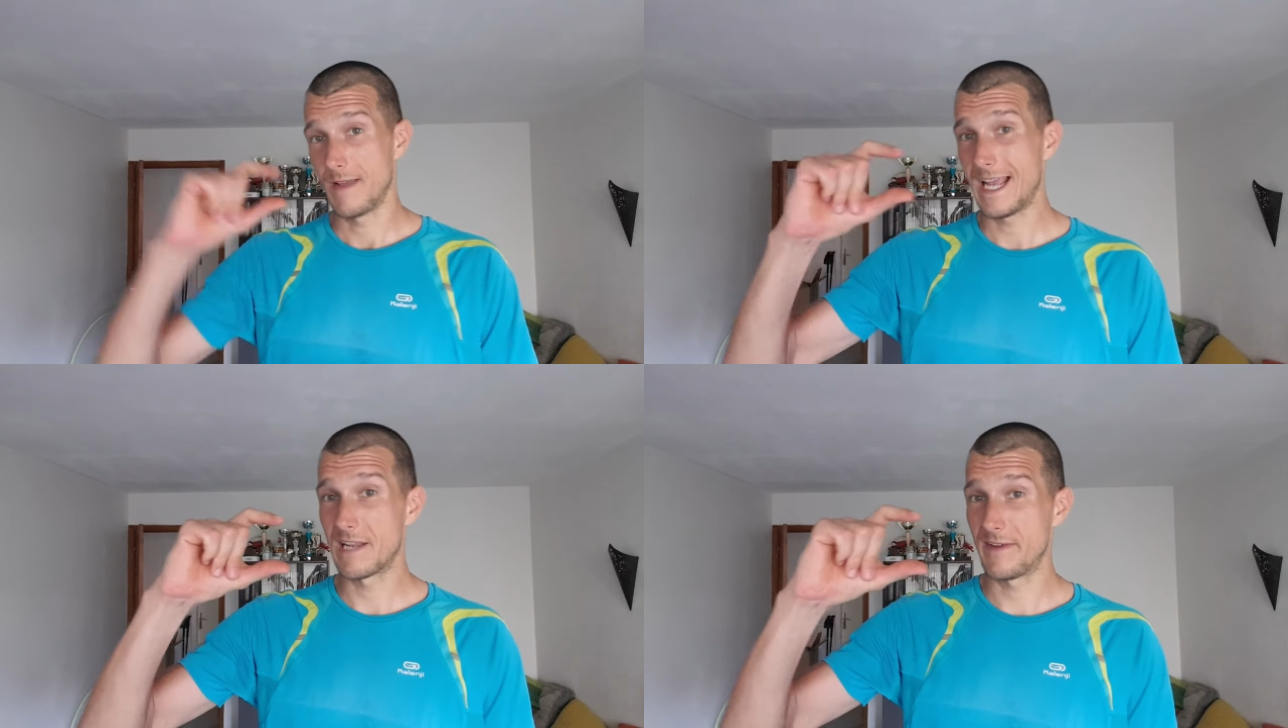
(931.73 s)

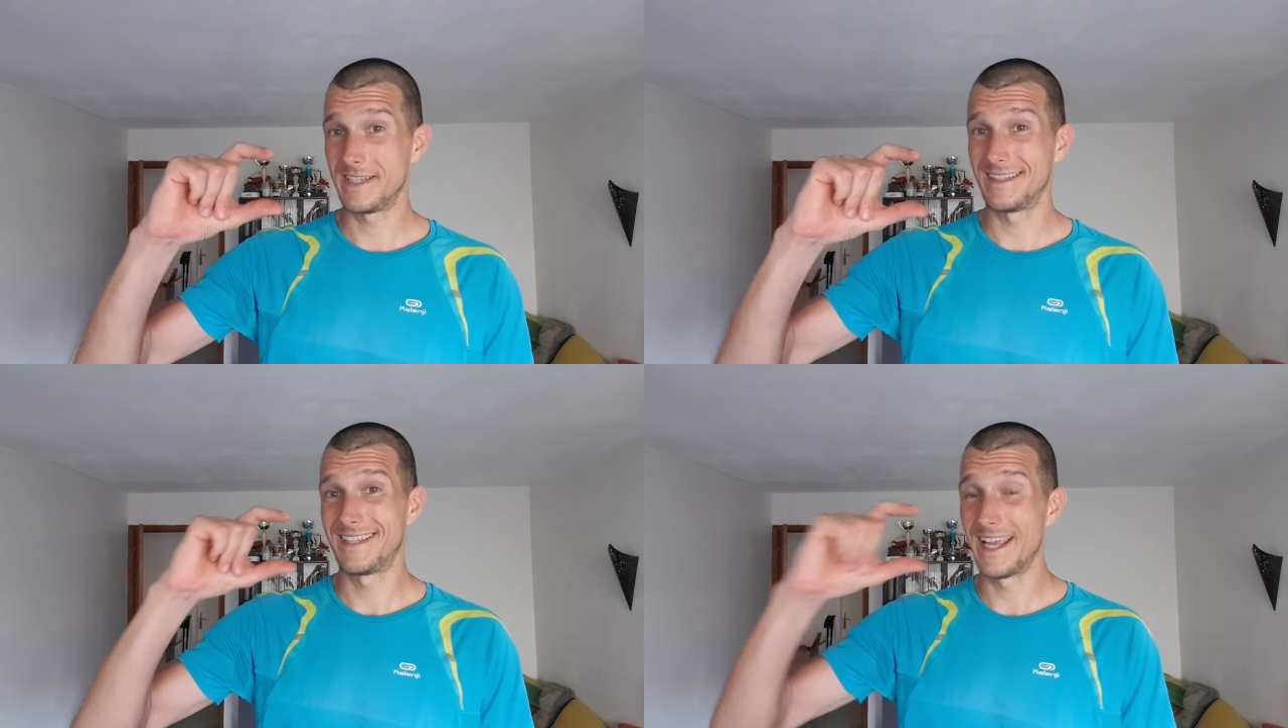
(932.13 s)

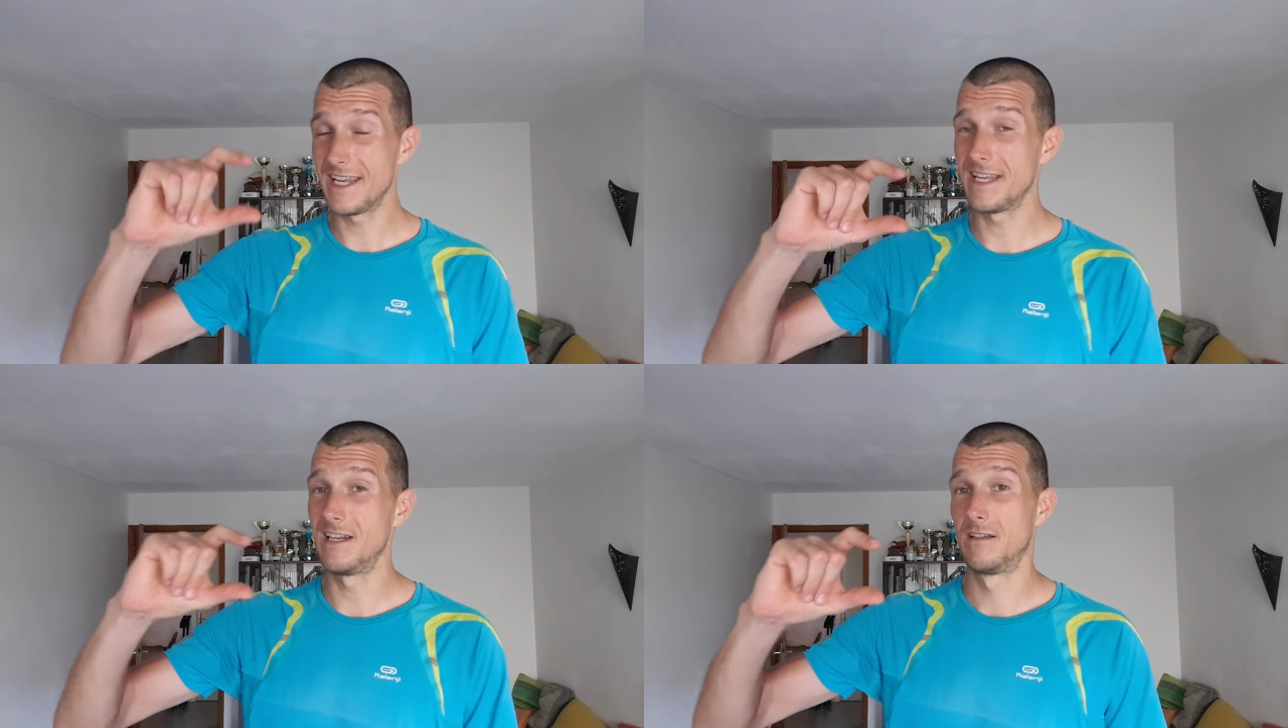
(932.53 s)
elevated
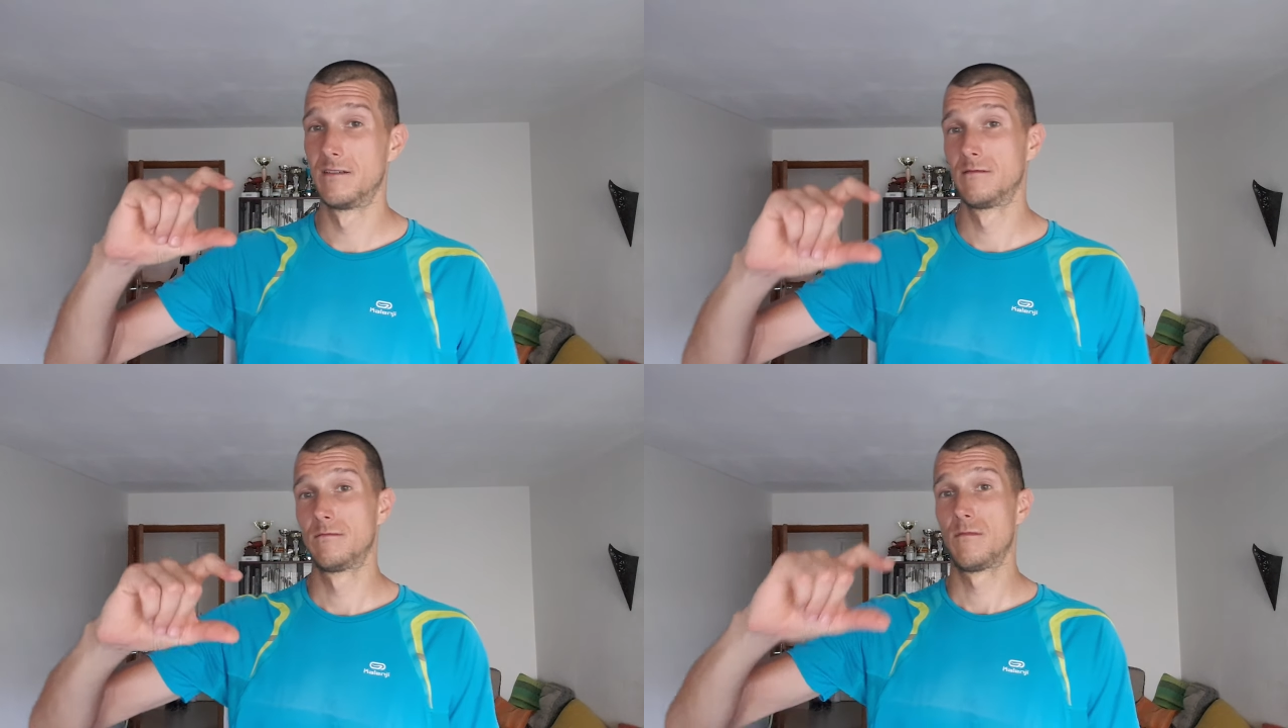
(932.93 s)
heel
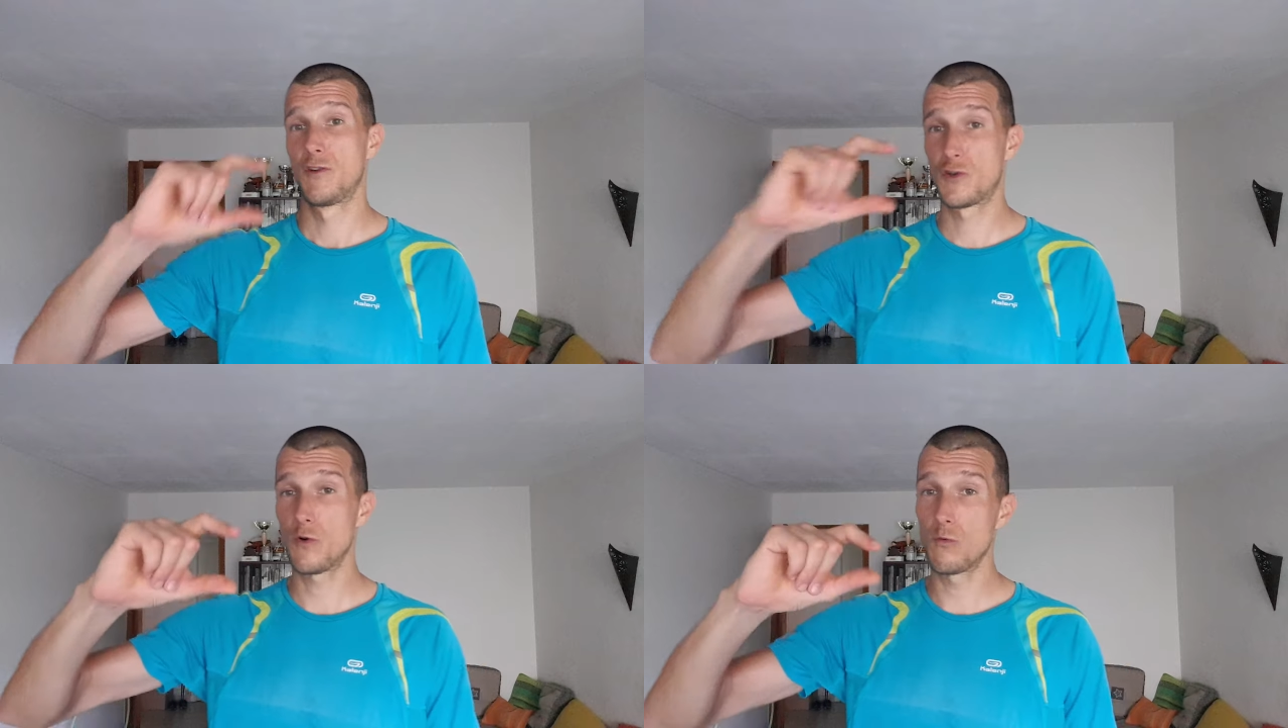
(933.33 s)

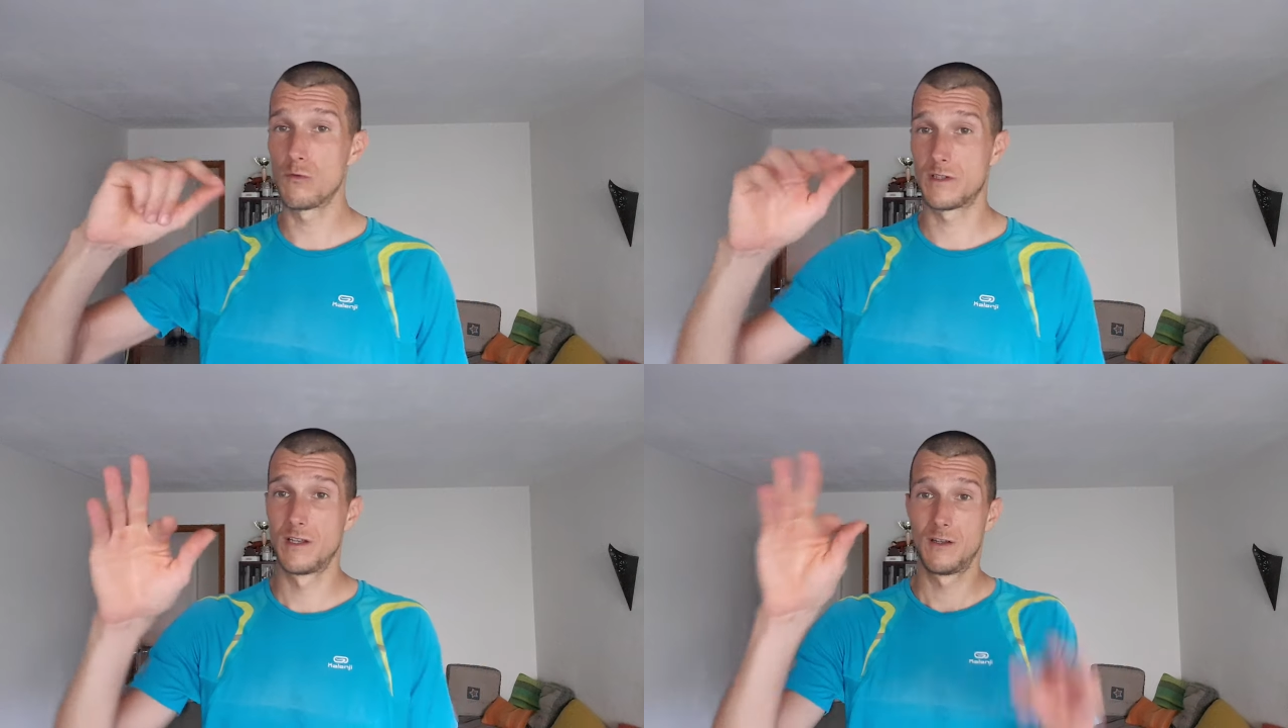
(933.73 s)

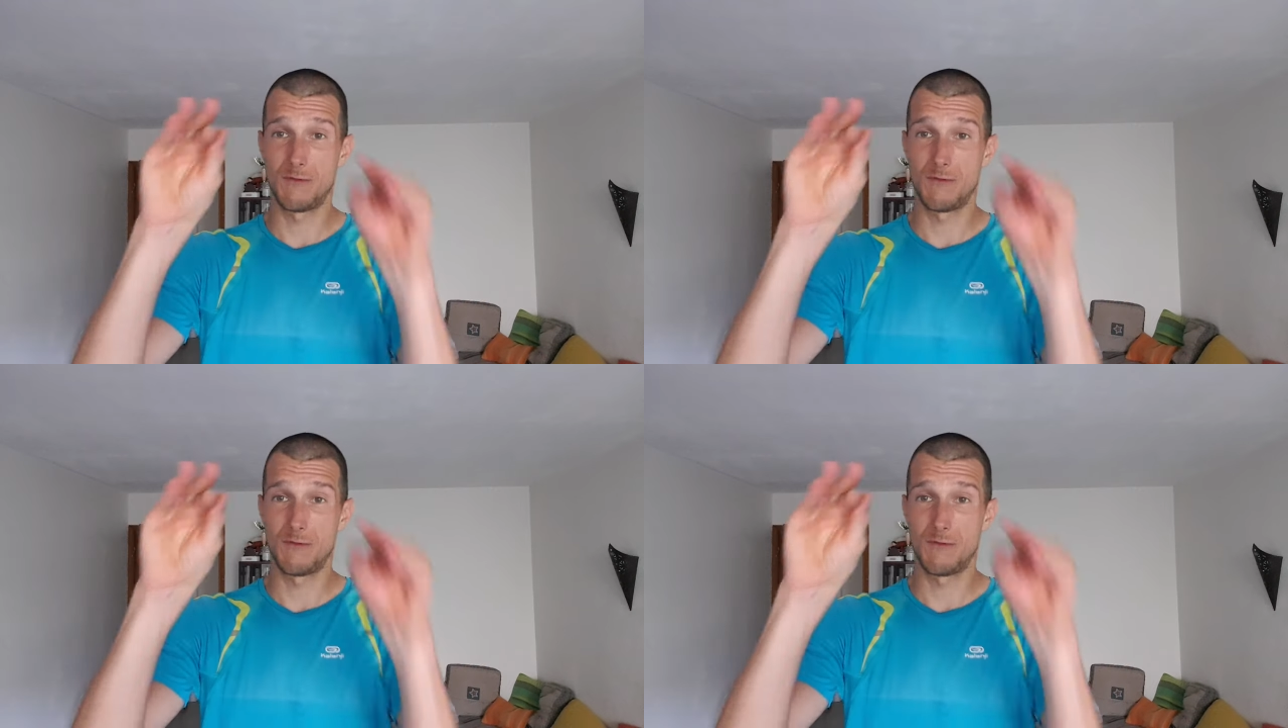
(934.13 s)
shoes